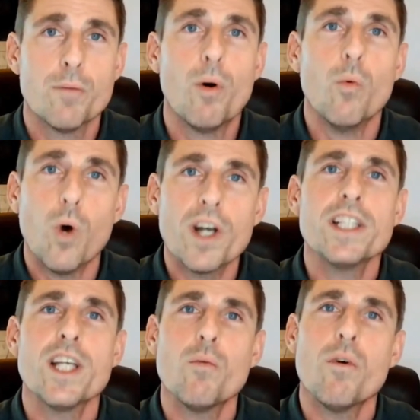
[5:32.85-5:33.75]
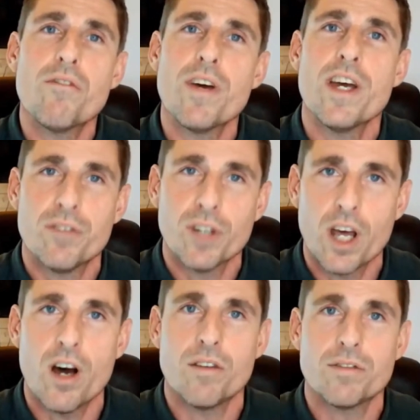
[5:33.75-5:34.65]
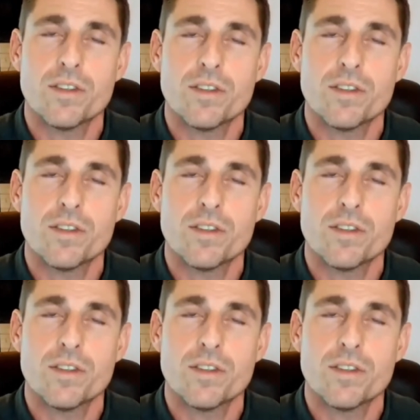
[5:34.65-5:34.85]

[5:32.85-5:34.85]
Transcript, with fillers: But what is it we're fearful of?